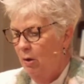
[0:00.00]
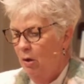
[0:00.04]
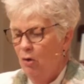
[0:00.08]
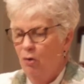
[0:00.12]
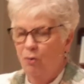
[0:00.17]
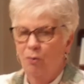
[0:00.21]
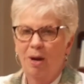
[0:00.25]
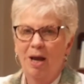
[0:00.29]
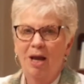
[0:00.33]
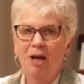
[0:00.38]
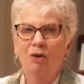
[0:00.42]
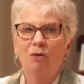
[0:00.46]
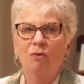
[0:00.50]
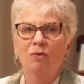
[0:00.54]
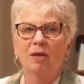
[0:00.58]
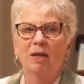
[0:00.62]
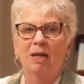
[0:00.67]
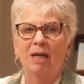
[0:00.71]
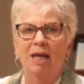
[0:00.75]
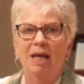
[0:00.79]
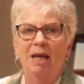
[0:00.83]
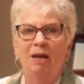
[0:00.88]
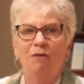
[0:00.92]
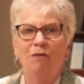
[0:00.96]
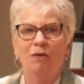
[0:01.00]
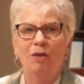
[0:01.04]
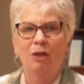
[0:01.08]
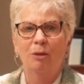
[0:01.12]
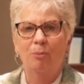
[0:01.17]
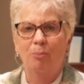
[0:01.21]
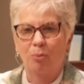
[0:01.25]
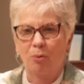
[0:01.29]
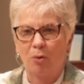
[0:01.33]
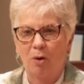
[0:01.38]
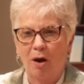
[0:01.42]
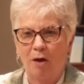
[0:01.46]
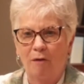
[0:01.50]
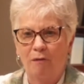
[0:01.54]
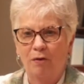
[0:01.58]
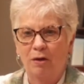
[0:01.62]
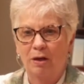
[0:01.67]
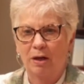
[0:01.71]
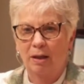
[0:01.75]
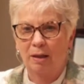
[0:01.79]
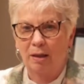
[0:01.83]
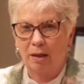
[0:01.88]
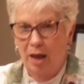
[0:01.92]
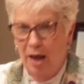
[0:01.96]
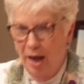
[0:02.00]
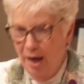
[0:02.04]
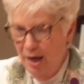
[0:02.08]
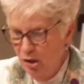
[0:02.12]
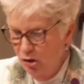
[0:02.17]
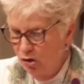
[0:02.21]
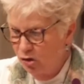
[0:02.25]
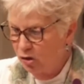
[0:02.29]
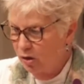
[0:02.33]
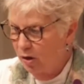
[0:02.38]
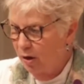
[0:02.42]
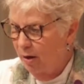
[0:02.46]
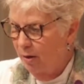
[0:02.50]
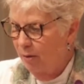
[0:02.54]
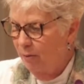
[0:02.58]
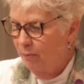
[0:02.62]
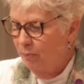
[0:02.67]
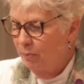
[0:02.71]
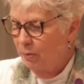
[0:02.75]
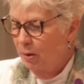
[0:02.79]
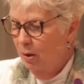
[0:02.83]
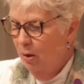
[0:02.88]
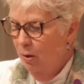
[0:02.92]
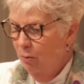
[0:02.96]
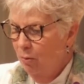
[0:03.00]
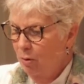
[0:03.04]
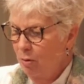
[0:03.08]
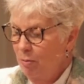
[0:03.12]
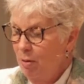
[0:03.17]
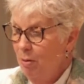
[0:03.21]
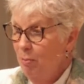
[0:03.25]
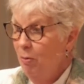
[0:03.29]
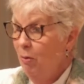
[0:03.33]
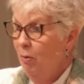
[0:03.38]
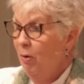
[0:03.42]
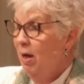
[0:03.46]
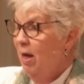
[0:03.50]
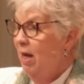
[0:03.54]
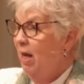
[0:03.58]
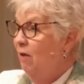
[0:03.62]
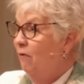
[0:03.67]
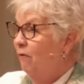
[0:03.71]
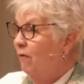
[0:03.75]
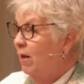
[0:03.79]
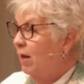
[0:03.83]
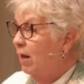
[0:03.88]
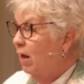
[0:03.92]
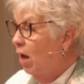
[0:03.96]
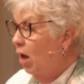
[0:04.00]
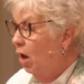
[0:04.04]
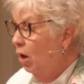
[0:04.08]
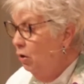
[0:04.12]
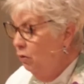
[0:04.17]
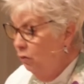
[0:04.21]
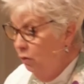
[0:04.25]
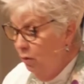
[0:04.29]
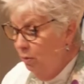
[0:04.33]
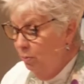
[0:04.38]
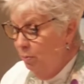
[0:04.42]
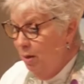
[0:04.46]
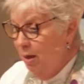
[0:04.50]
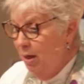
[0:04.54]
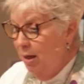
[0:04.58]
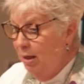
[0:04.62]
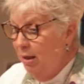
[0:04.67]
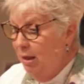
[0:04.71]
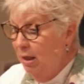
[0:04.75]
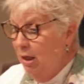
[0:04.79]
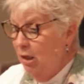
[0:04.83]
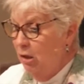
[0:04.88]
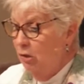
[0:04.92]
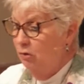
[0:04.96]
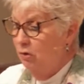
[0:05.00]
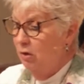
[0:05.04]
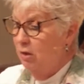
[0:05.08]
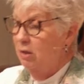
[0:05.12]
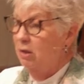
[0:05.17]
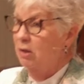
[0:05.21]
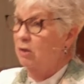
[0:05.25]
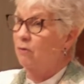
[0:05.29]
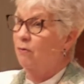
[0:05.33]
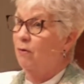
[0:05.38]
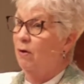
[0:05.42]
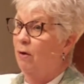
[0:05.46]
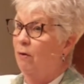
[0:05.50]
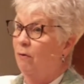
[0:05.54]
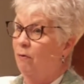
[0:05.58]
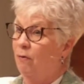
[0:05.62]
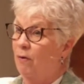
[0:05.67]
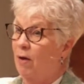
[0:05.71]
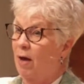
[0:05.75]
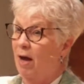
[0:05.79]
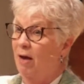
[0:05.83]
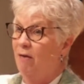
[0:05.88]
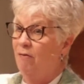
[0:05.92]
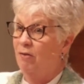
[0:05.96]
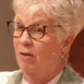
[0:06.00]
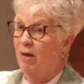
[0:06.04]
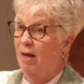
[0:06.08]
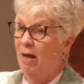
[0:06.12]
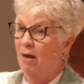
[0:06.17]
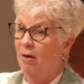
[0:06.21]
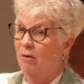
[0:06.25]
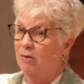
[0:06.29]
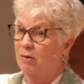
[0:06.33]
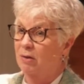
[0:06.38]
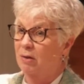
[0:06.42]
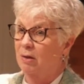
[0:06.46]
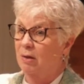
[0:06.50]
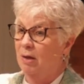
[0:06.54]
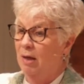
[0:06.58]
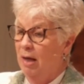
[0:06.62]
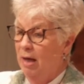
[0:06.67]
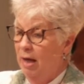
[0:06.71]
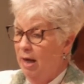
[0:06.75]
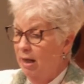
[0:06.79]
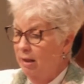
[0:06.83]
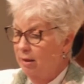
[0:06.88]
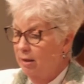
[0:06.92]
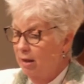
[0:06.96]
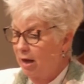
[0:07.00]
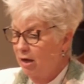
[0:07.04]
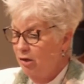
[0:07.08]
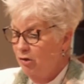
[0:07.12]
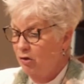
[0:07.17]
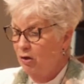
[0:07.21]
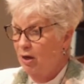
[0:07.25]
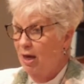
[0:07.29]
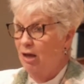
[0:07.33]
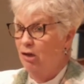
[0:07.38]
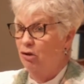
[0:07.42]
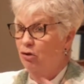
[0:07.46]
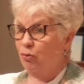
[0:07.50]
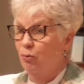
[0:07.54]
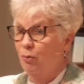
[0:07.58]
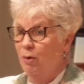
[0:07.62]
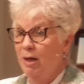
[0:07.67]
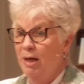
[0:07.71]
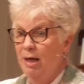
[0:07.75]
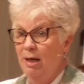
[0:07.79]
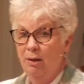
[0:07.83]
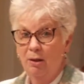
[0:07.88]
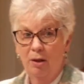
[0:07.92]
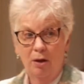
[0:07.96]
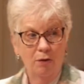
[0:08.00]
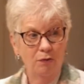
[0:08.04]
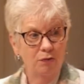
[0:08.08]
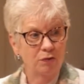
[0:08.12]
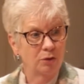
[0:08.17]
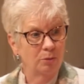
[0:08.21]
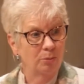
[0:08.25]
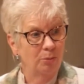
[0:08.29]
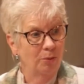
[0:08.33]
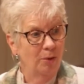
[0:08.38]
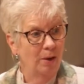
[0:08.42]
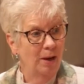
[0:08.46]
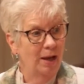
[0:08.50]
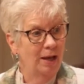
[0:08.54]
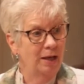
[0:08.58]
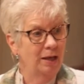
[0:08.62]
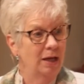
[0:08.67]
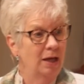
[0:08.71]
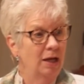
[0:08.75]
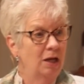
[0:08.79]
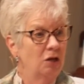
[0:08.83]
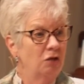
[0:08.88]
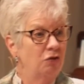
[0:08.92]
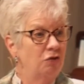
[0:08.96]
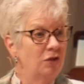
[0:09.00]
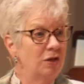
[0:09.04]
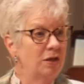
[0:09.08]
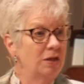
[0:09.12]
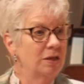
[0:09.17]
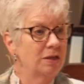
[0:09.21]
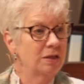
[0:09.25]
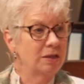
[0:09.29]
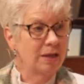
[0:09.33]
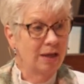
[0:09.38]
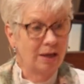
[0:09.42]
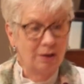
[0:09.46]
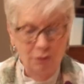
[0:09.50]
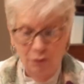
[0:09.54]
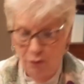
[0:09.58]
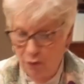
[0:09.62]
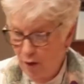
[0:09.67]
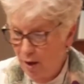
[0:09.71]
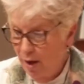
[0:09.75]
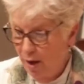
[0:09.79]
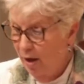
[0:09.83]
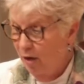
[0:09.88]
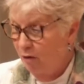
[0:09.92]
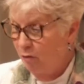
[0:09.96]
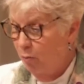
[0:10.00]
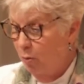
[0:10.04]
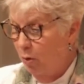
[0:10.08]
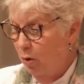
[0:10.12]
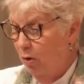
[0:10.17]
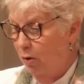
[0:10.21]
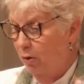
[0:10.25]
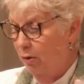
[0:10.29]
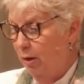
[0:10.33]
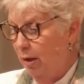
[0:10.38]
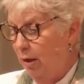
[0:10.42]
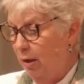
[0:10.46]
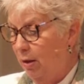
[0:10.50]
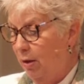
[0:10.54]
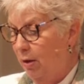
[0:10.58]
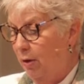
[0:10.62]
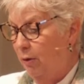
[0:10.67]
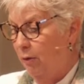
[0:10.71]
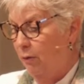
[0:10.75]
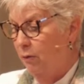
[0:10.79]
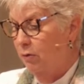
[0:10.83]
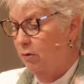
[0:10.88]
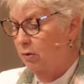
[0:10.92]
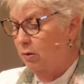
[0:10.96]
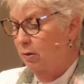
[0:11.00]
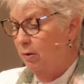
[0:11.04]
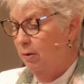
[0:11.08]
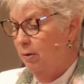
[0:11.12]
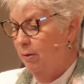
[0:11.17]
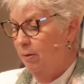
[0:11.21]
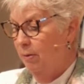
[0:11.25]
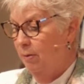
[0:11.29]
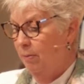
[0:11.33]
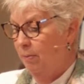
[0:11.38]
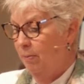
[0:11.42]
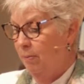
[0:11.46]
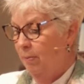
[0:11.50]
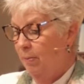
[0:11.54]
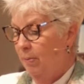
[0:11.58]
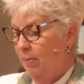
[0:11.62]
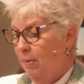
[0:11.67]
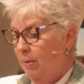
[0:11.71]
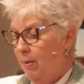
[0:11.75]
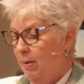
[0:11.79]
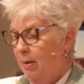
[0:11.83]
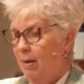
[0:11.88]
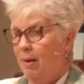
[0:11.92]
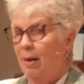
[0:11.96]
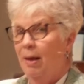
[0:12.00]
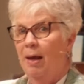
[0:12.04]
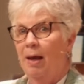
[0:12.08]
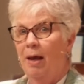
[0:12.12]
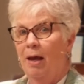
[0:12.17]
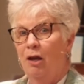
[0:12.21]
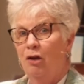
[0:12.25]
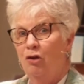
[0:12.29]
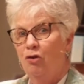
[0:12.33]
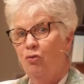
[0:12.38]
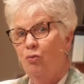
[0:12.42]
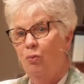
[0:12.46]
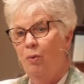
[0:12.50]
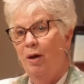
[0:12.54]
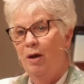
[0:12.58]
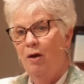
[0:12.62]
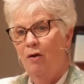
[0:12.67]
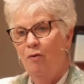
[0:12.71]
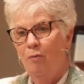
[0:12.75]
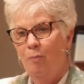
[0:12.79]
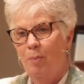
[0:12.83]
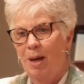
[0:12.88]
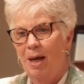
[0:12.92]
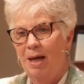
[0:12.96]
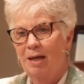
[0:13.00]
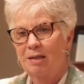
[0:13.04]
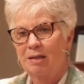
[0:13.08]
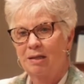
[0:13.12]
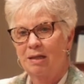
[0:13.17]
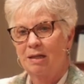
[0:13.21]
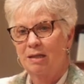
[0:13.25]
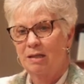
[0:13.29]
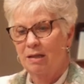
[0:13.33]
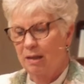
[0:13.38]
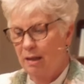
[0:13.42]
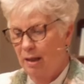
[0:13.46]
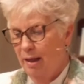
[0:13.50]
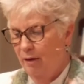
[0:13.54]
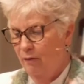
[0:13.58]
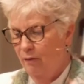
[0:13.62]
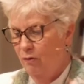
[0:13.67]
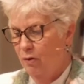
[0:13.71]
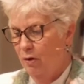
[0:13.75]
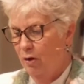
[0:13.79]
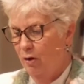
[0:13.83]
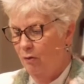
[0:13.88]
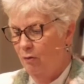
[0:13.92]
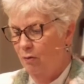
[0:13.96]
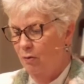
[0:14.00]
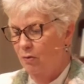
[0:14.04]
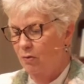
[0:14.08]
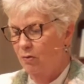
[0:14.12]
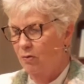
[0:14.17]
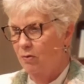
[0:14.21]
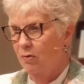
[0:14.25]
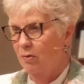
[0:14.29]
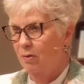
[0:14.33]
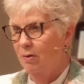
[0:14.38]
greater than even the prophet Elisha. Remember, he fed 100 men, Jesus fed 5,000. Elijah had 20 loaves of bread, Jesus had 5 barley loaves and 12 baskets of leftovers.